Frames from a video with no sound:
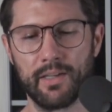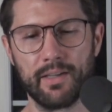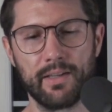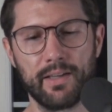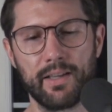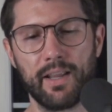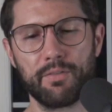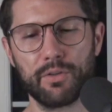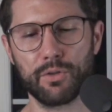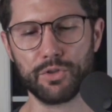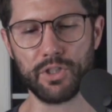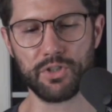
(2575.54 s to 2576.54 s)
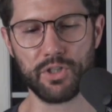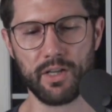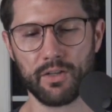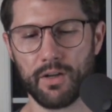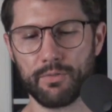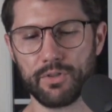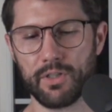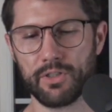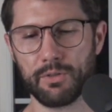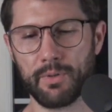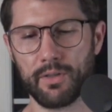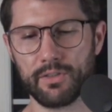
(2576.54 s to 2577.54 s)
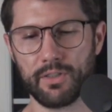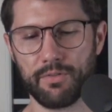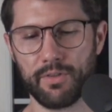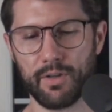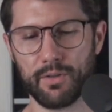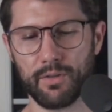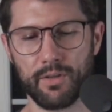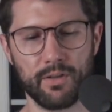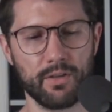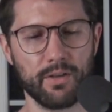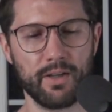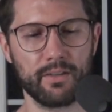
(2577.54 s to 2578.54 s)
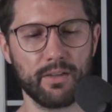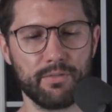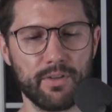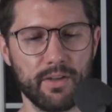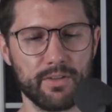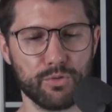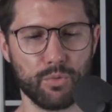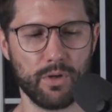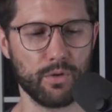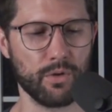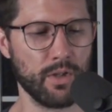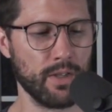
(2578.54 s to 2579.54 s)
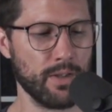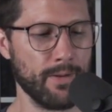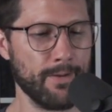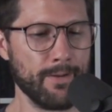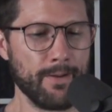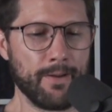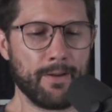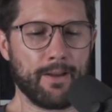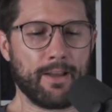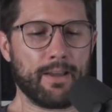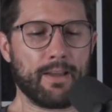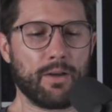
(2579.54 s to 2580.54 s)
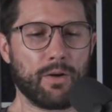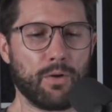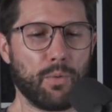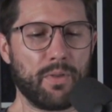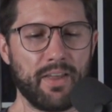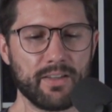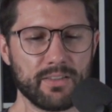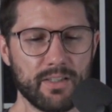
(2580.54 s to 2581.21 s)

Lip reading: and have a little chit chat conversation about stuff there, I'd love that as well. With that said,